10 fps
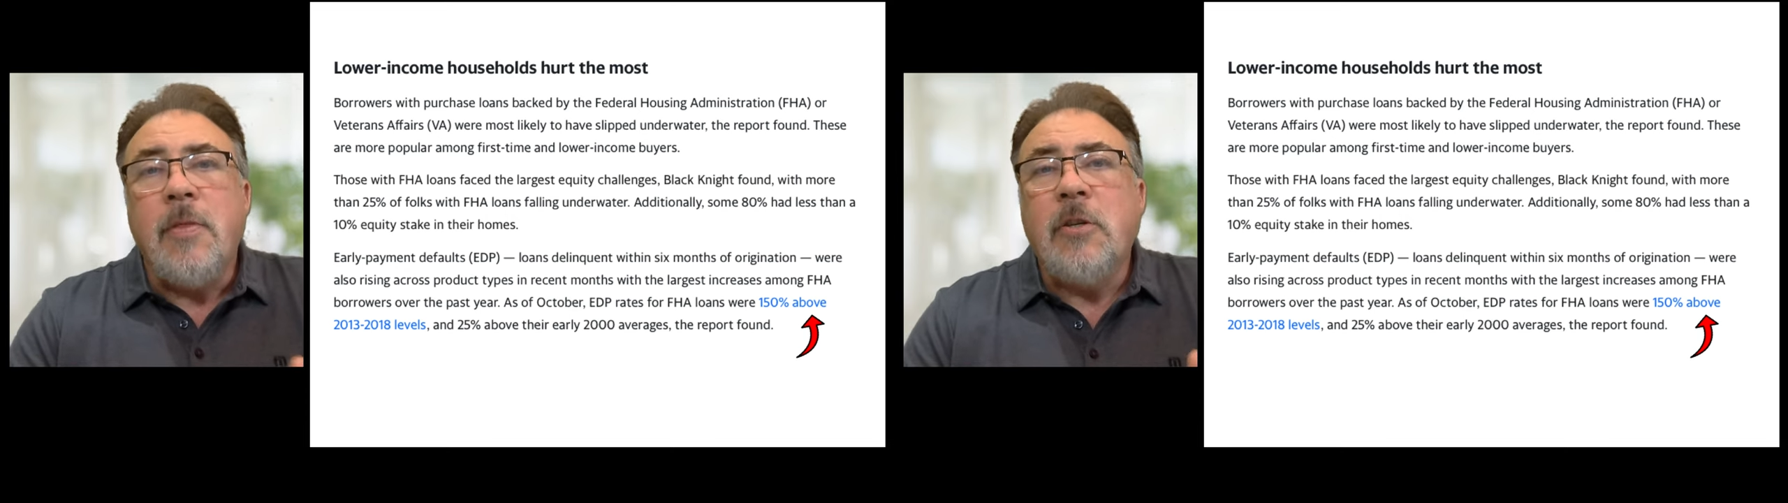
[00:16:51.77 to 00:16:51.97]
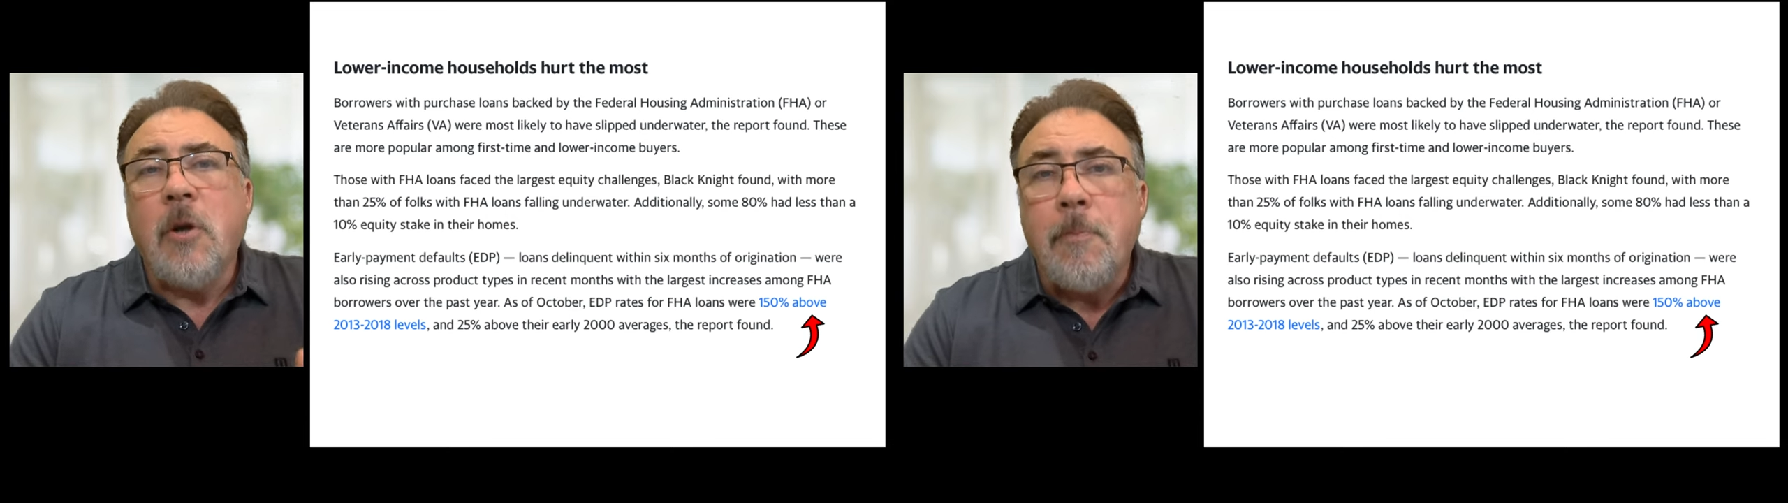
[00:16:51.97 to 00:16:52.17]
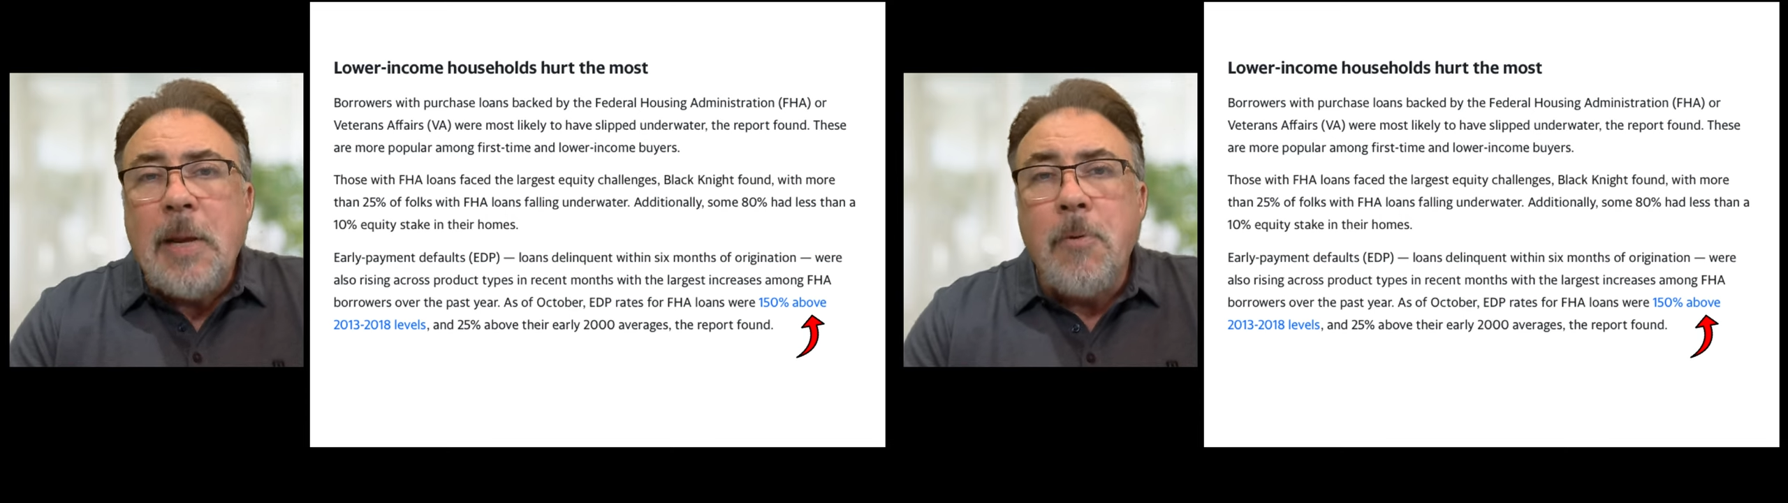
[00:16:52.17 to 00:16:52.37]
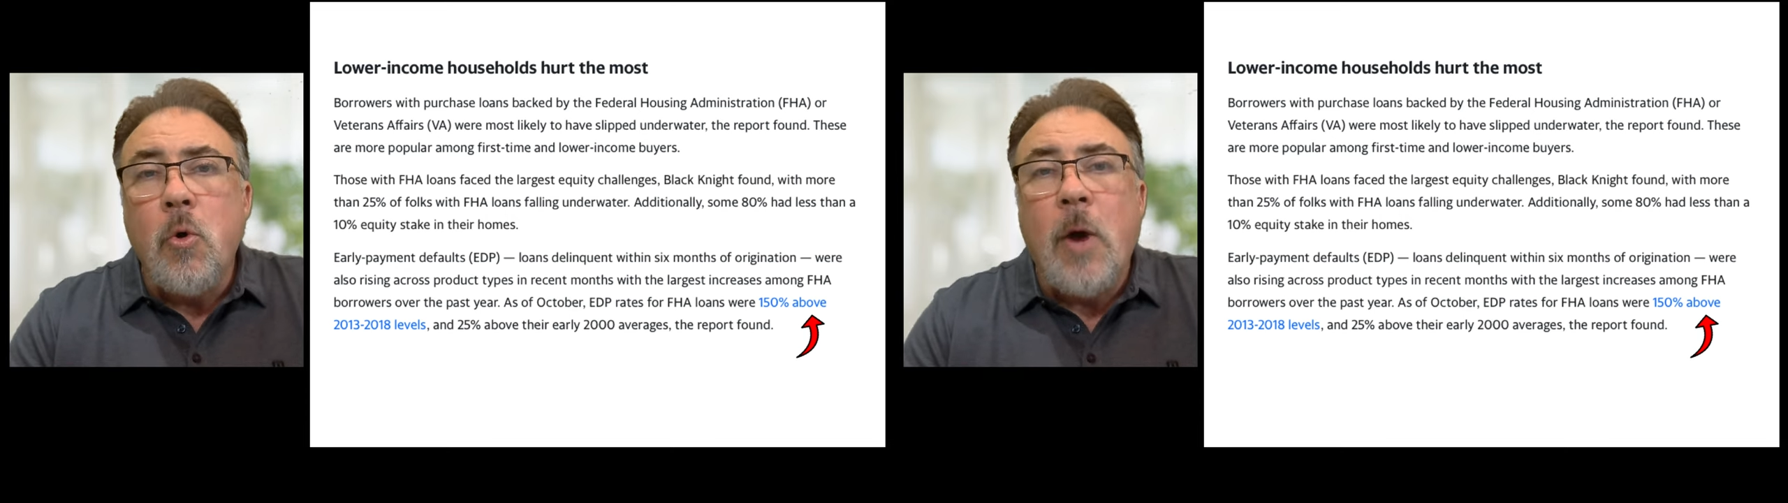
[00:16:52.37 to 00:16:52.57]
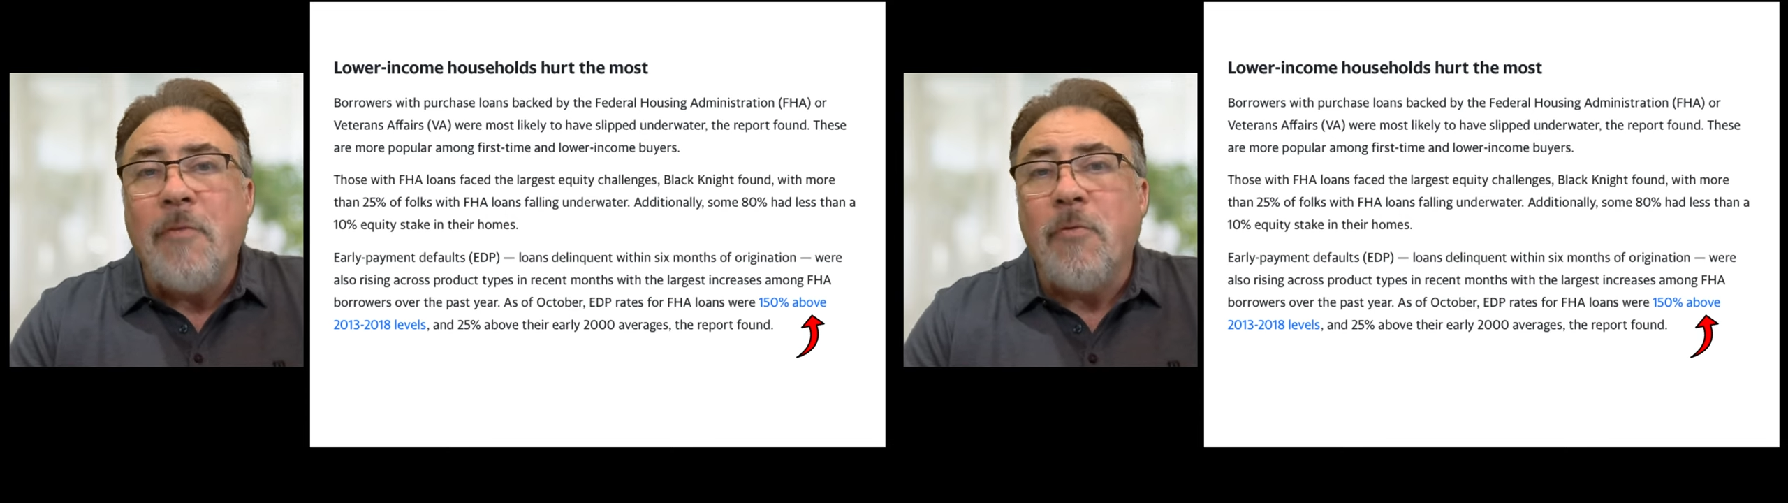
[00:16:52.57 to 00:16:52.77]
these are
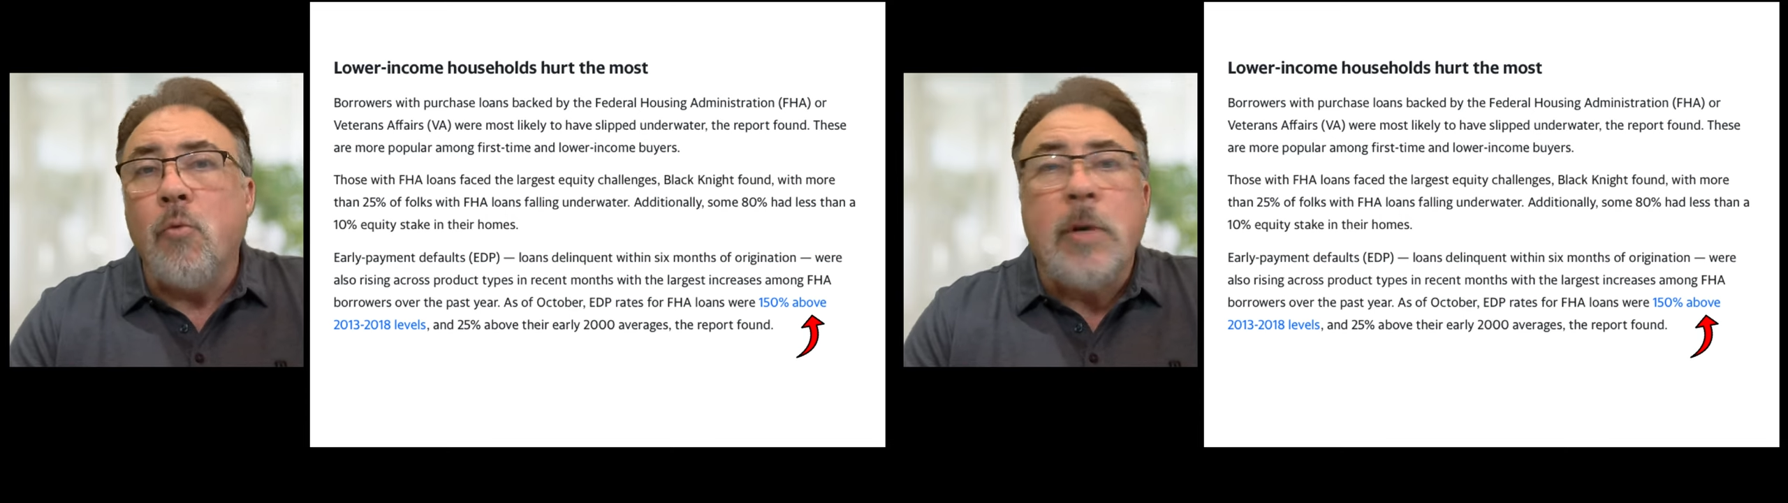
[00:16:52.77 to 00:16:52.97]
people who have